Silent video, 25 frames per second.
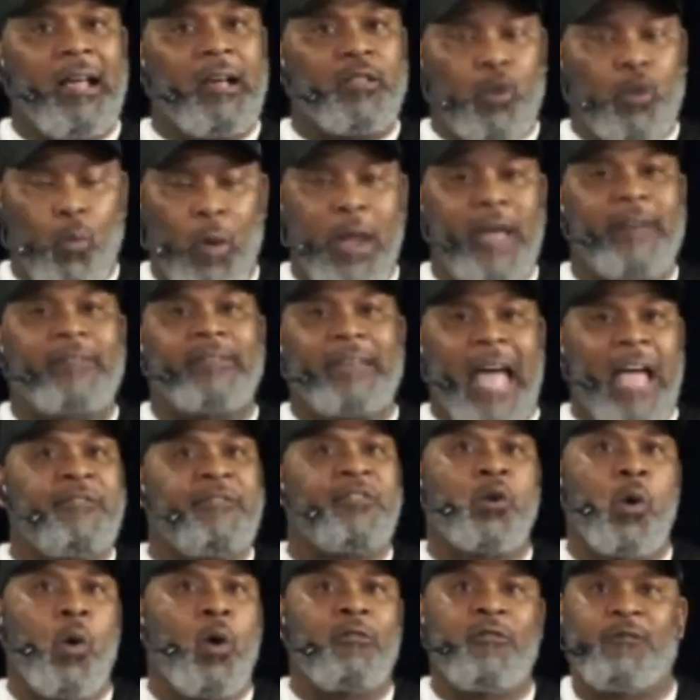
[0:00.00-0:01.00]
the way of life
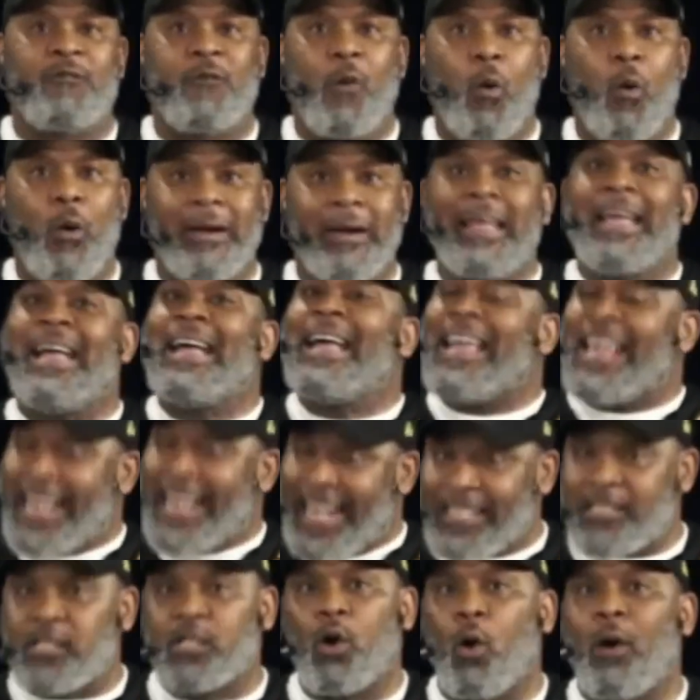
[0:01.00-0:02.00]
going forward
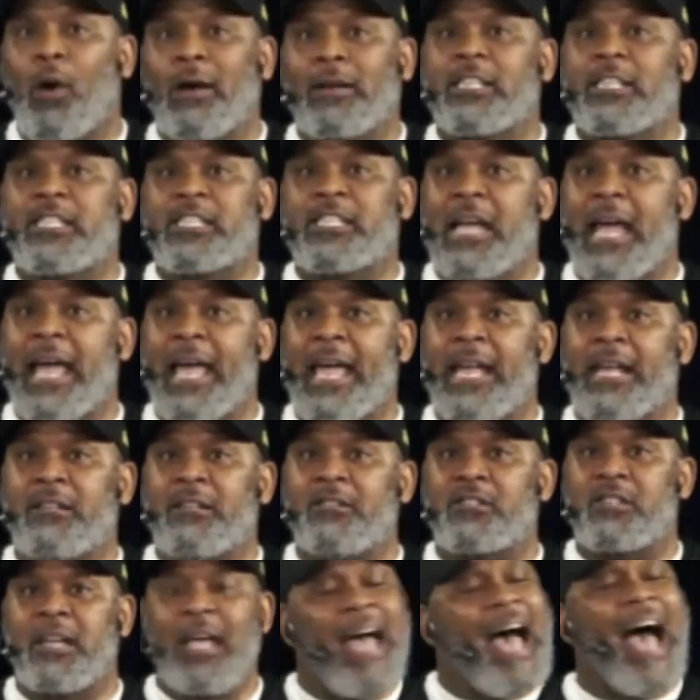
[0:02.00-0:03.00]
is going to
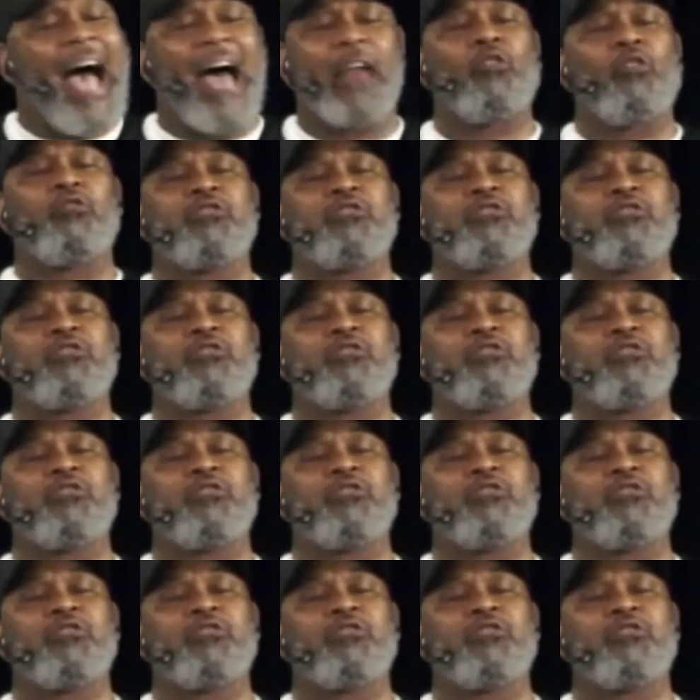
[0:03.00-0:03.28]
change. I don't